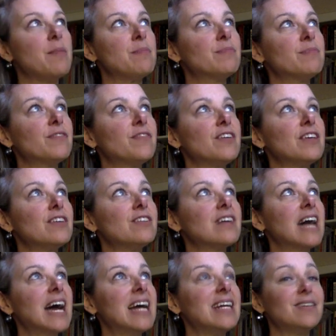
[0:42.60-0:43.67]
feel
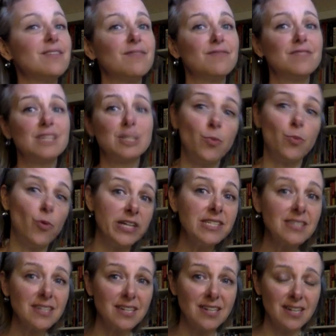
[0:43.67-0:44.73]
kind of
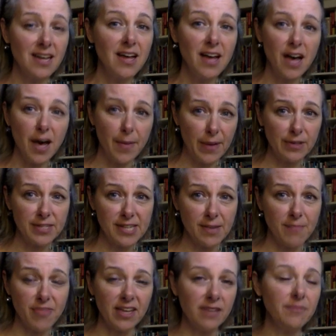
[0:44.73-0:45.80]
disappointed about
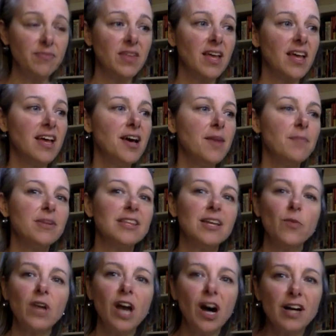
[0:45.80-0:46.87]
something, but then
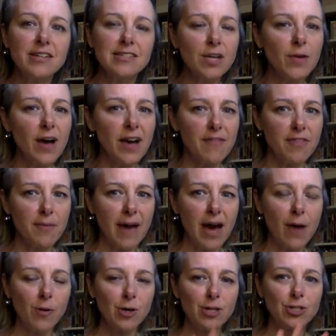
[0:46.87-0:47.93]
we also have the
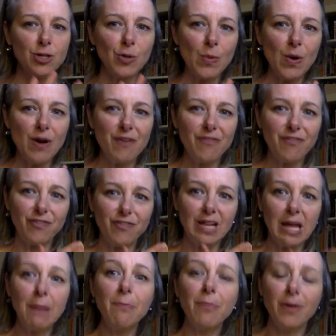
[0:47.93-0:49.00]
power to
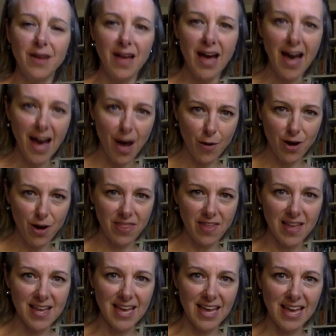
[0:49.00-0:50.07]
flip our
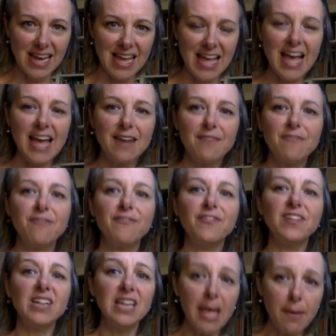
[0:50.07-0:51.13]
thinking and
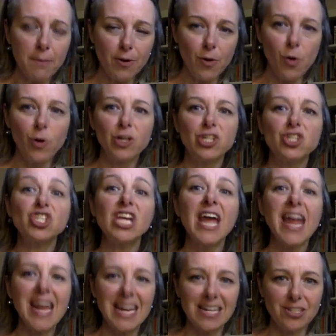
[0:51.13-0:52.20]
flip or
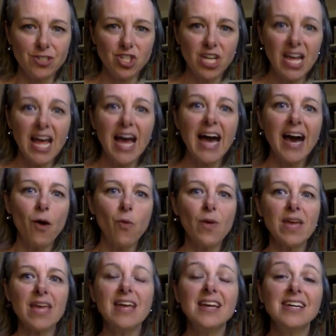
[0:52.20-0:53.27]
change how
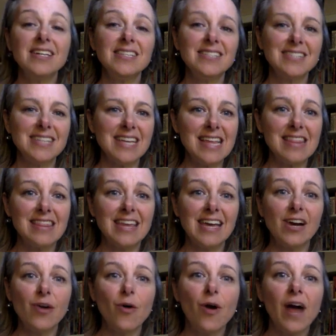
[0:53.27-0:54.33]
we see,
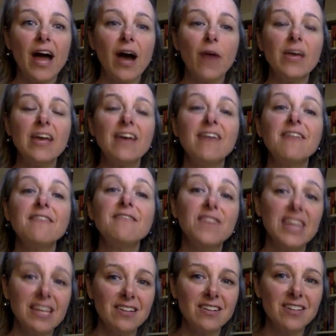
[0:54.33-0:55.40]
think, or how we
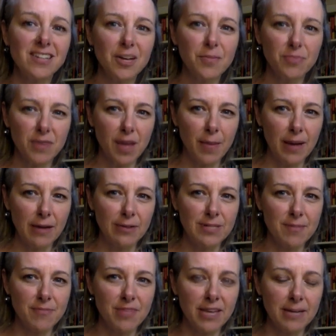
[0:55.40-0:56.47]
feel about
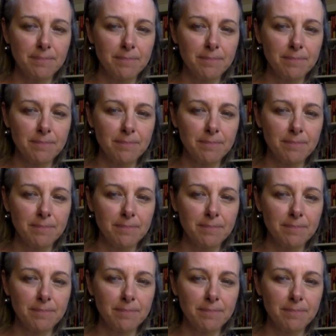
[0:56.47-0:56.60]
something.